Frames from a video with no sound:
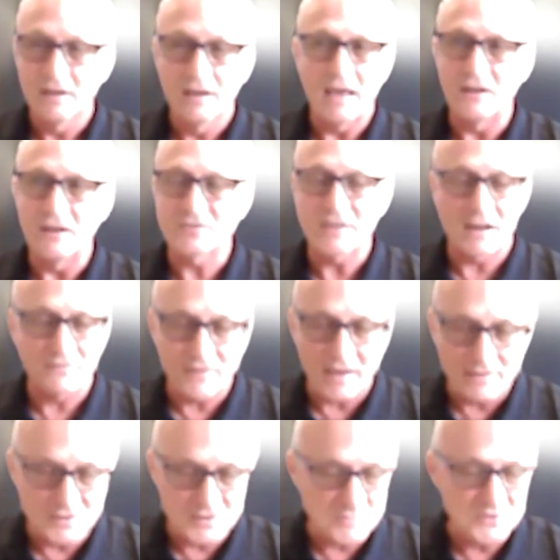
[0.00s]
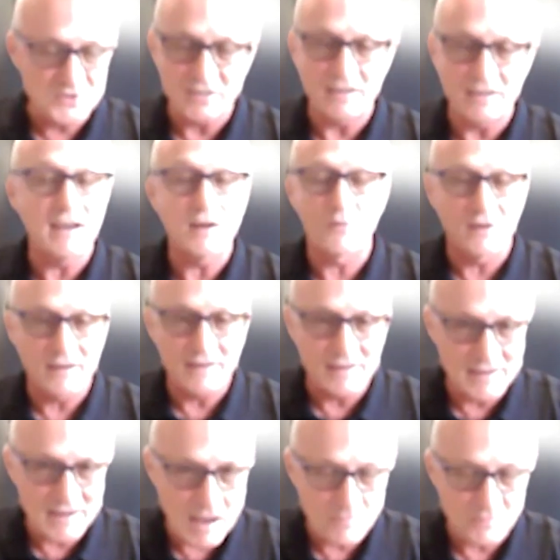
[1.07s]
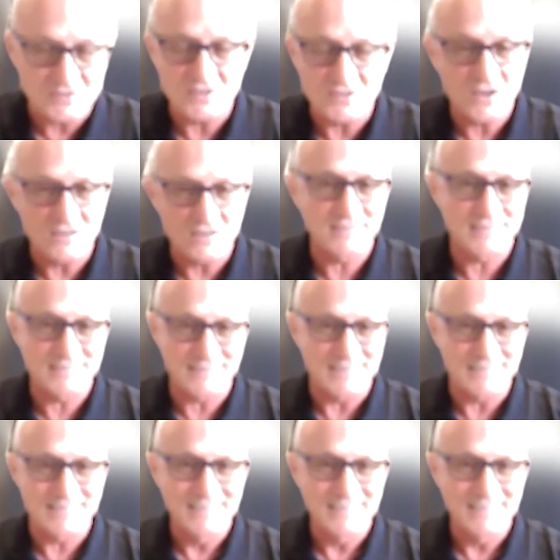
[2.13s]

and there's not a 5-inch machine anywhere in Indianapolis? It's all 6-inch.